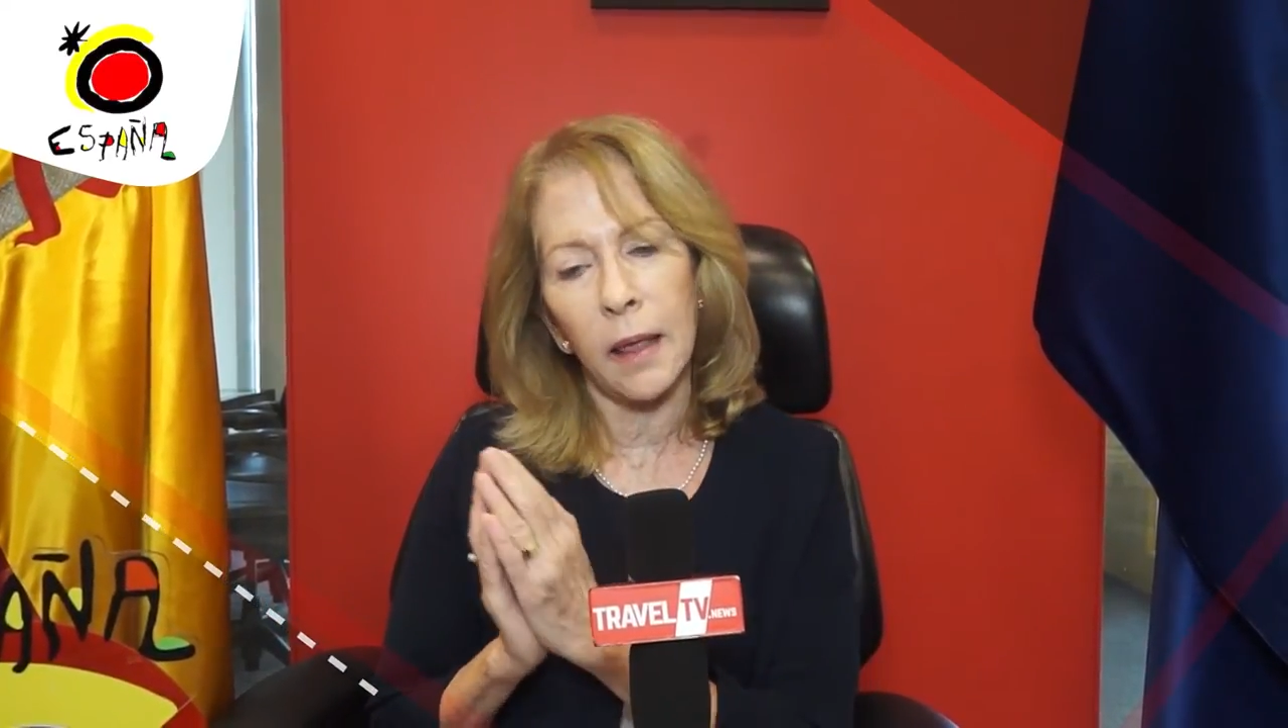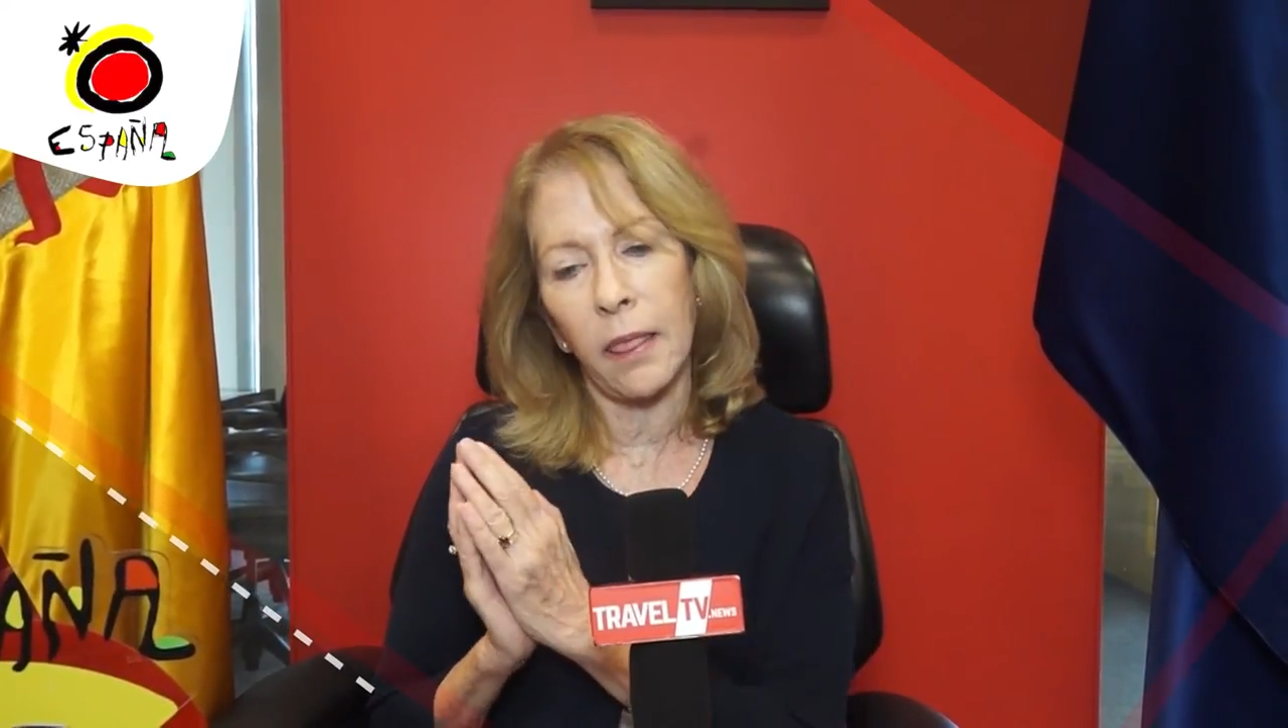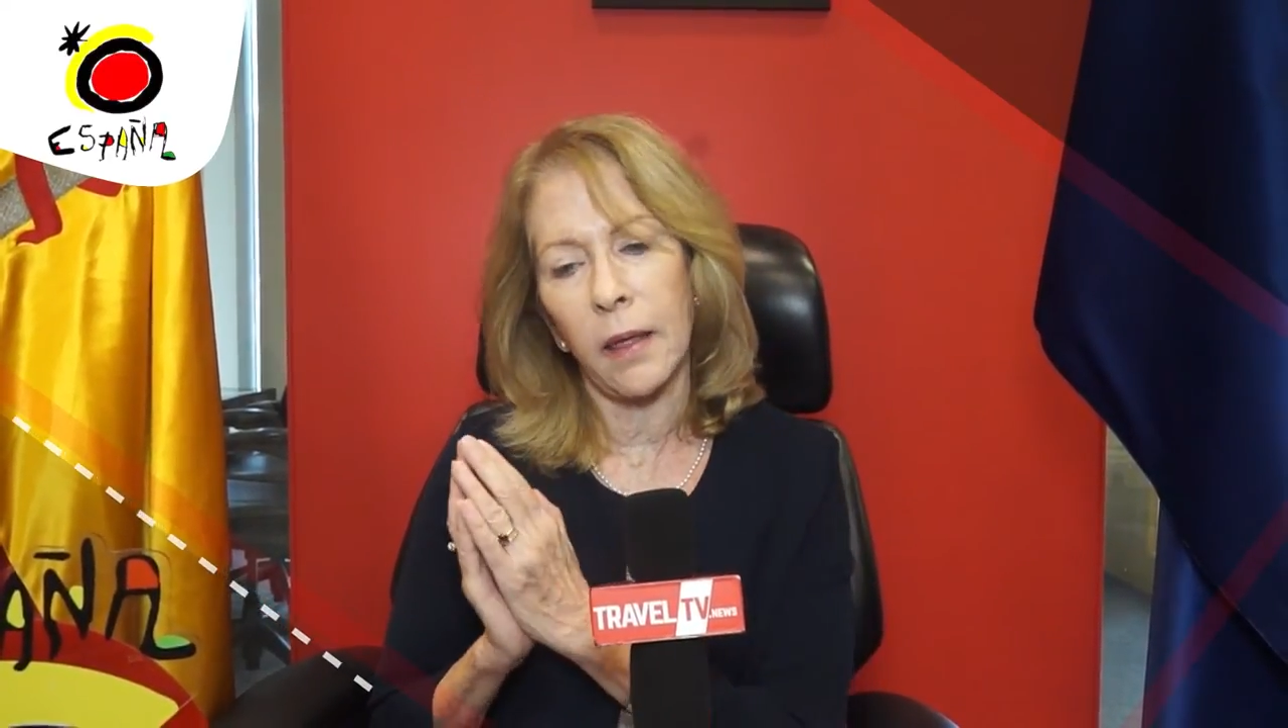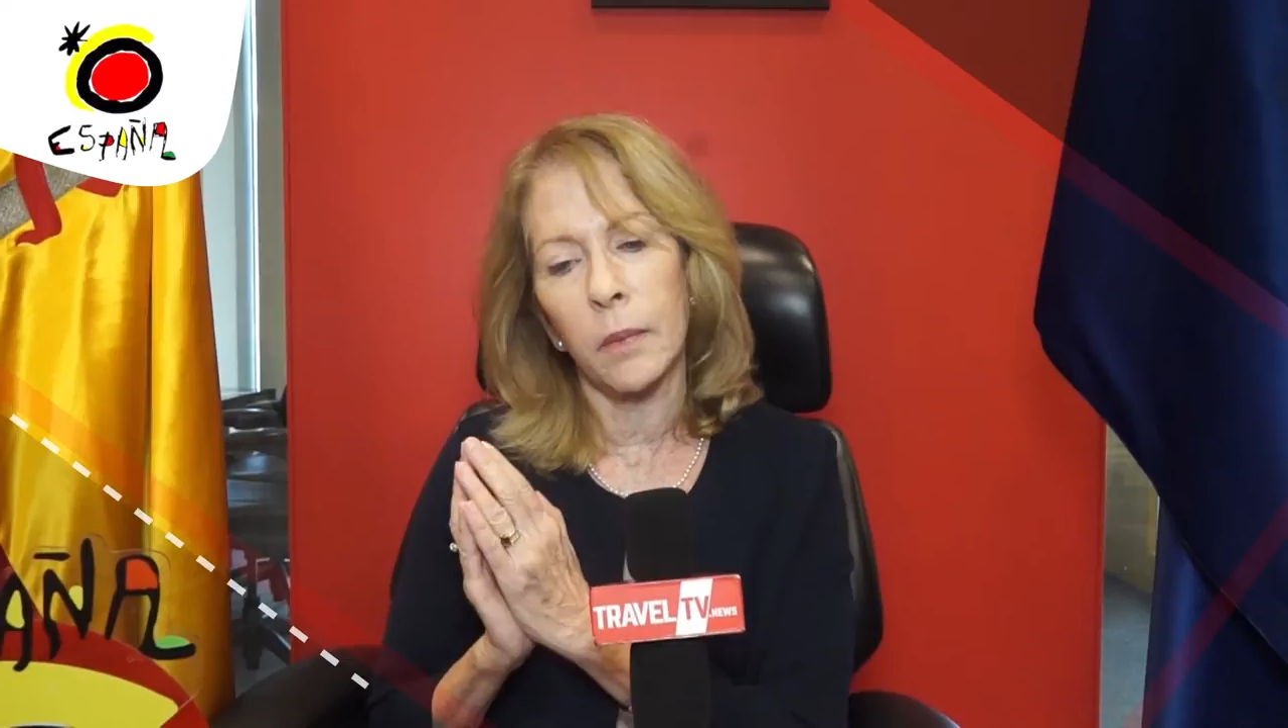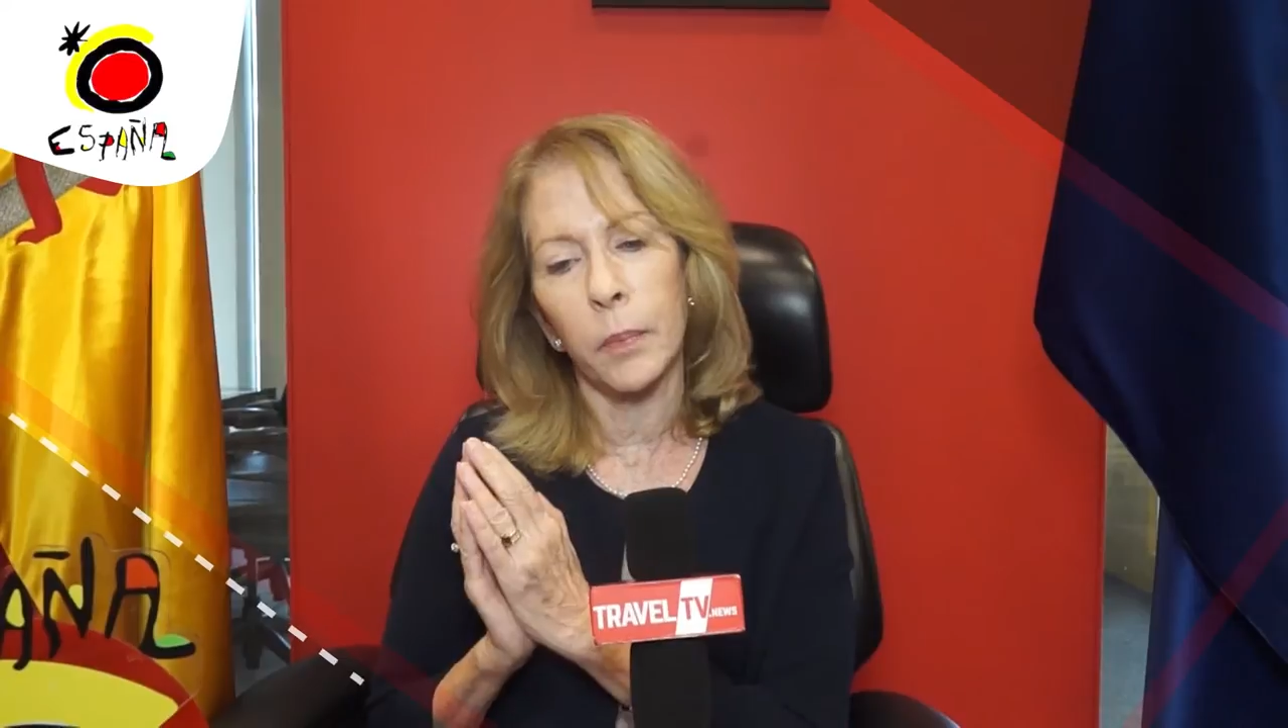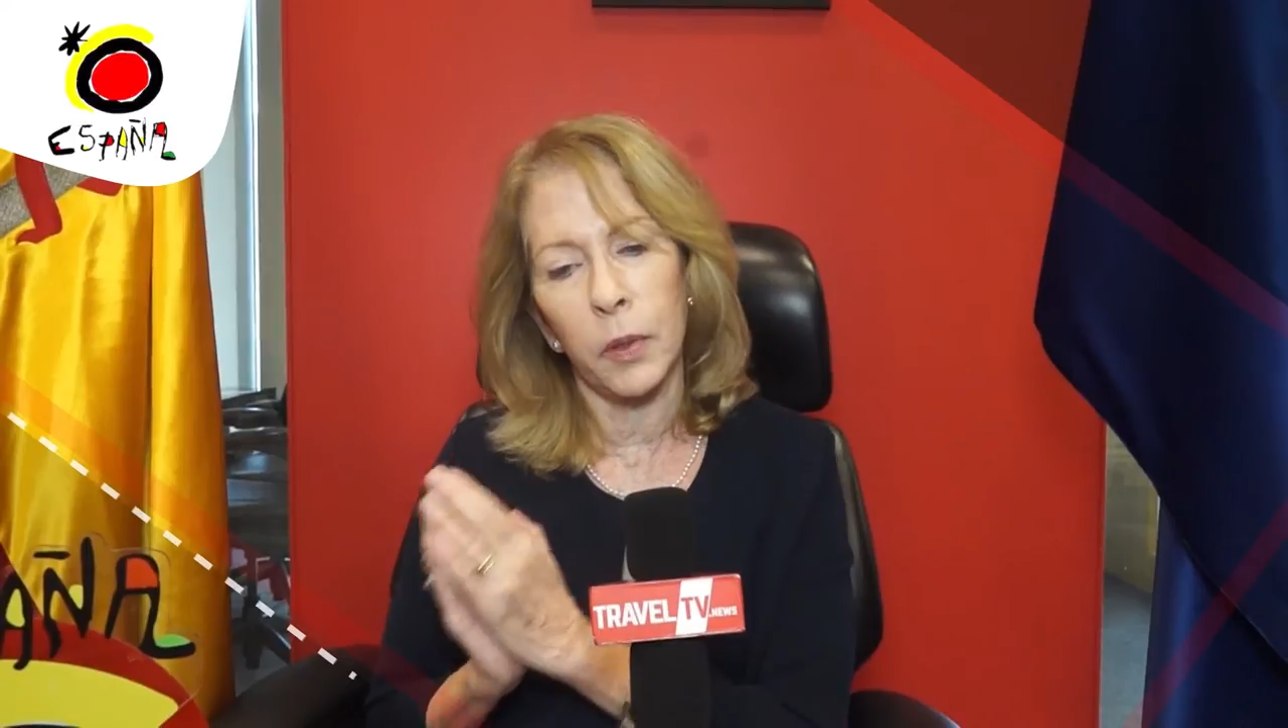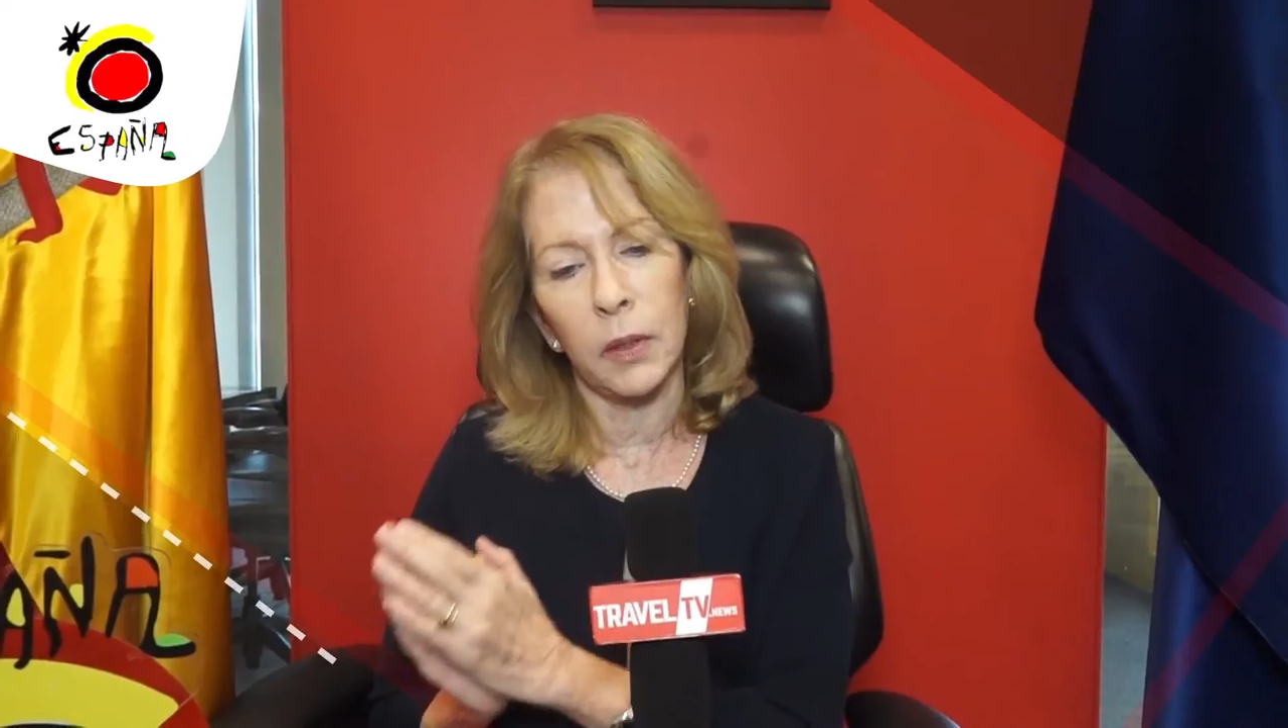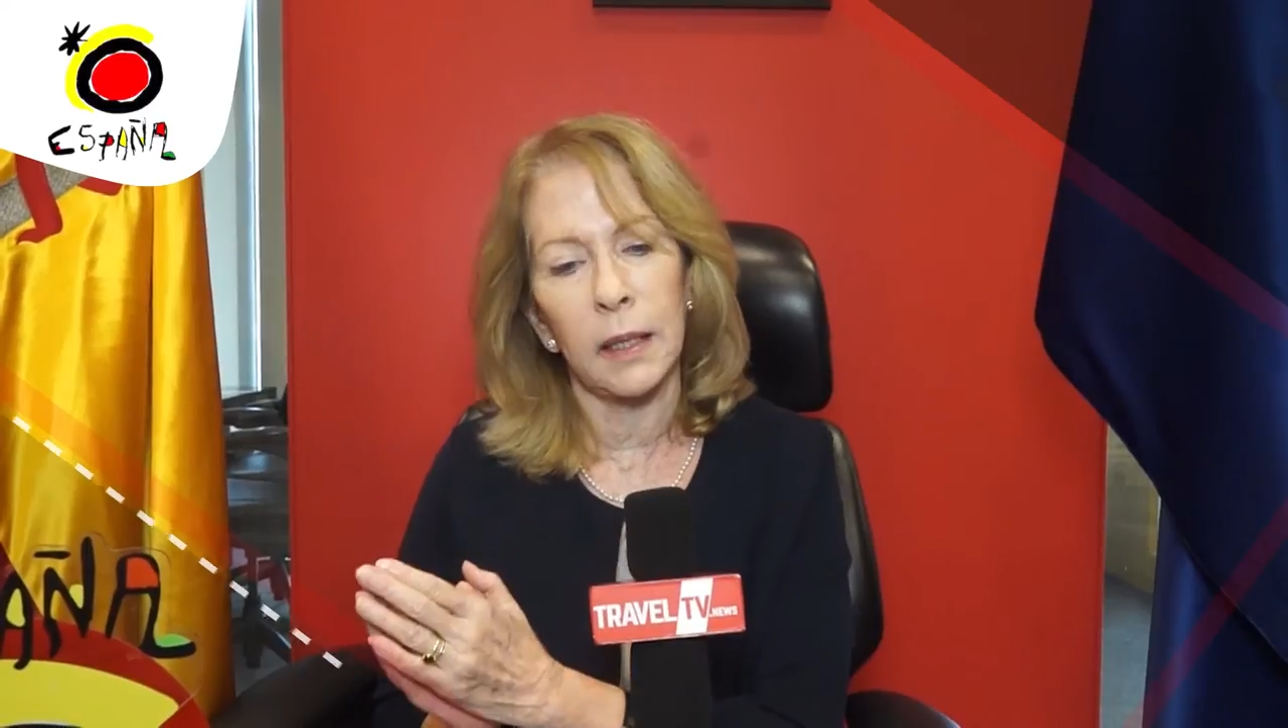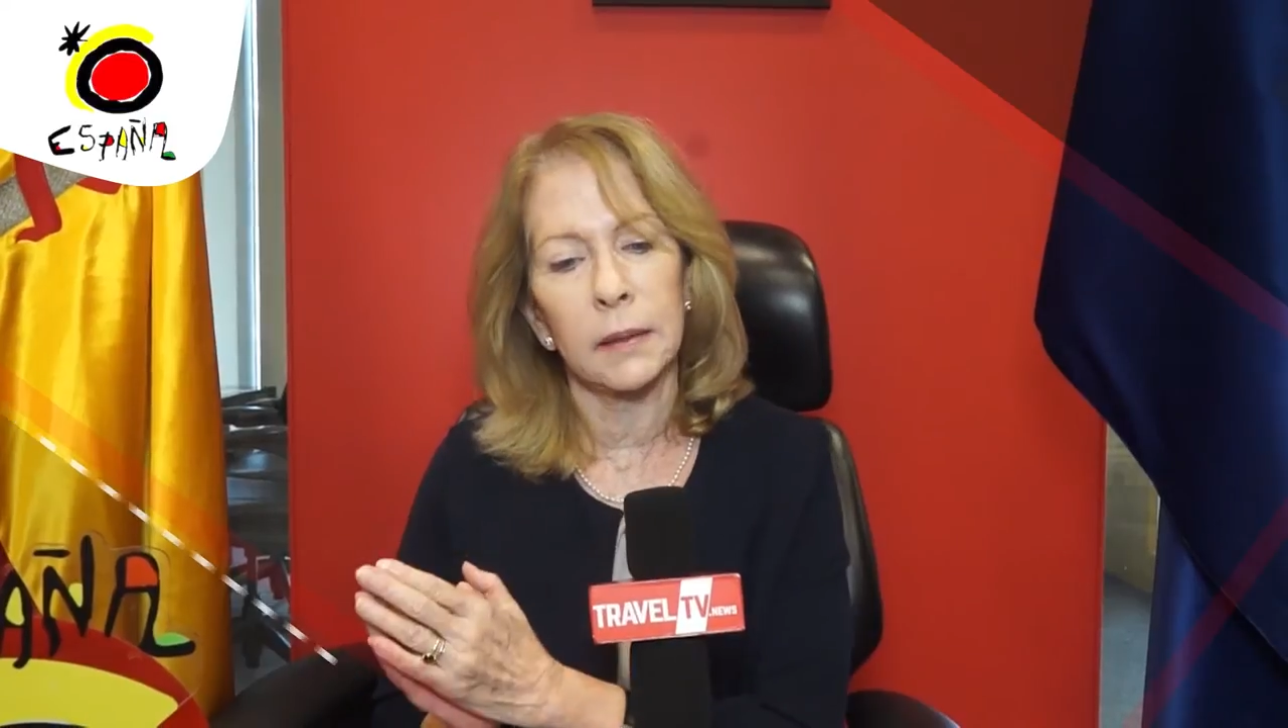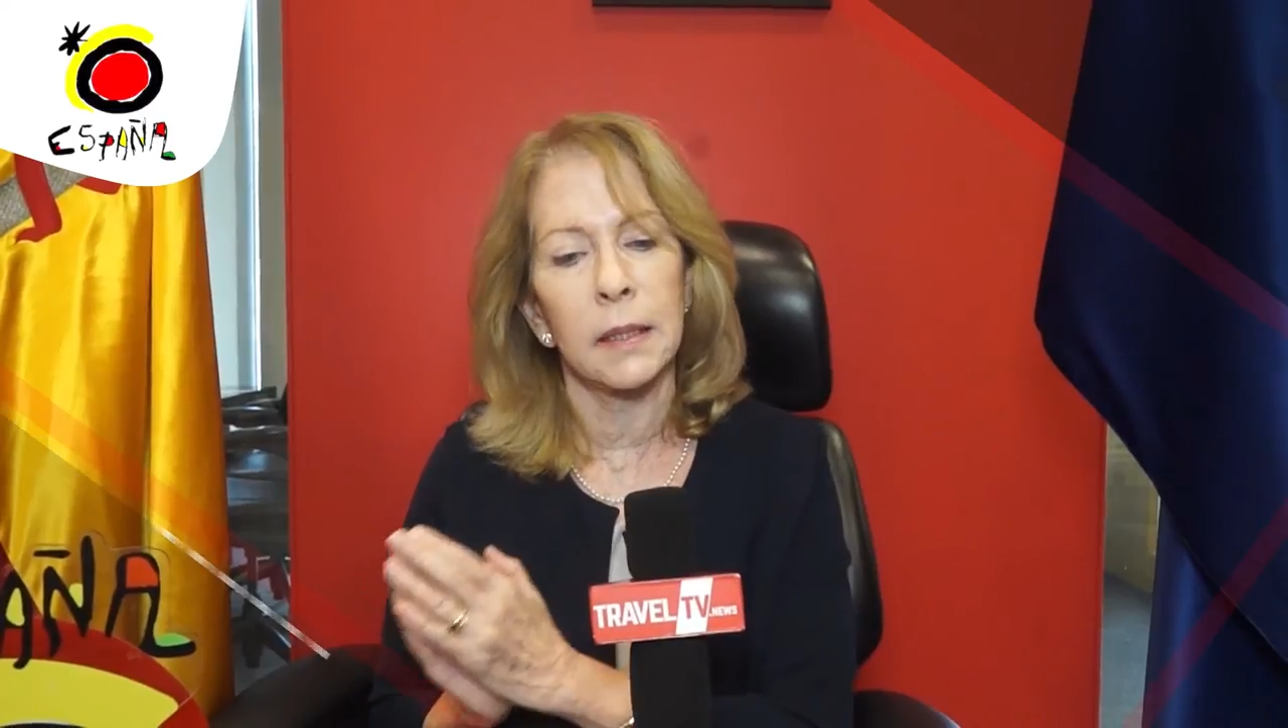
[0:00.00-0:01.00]
and then
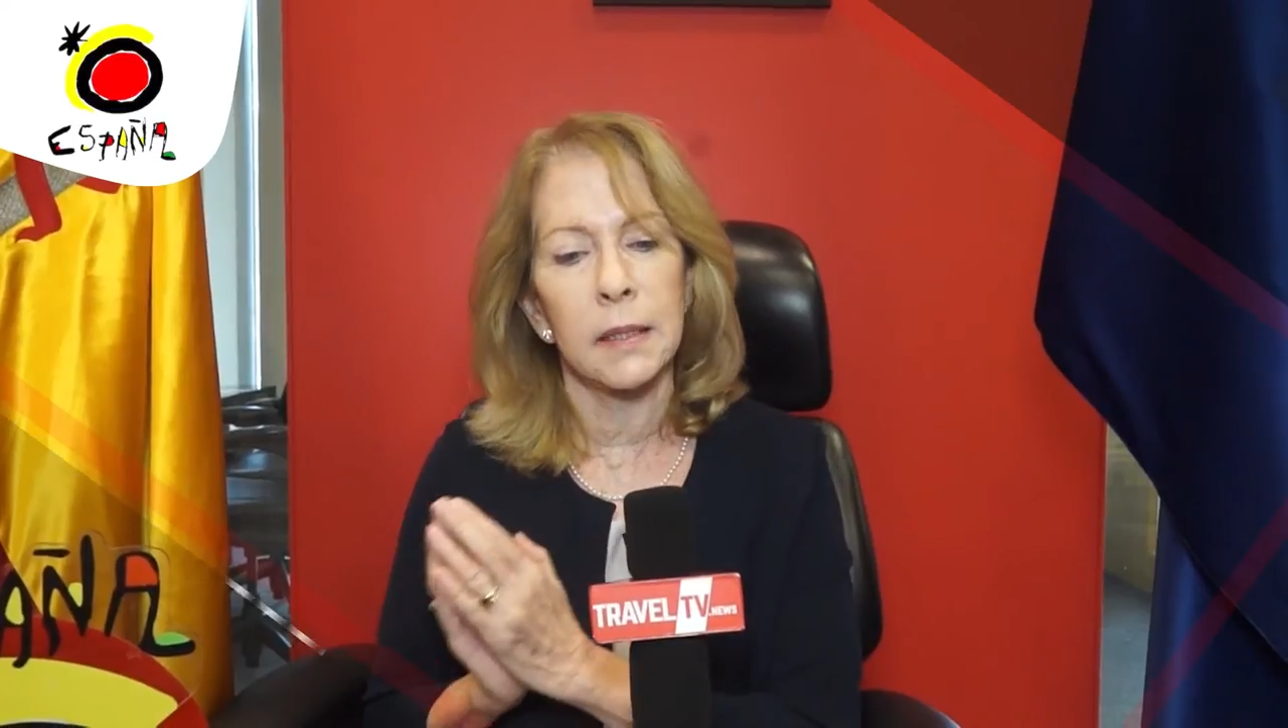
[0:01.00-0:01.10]
product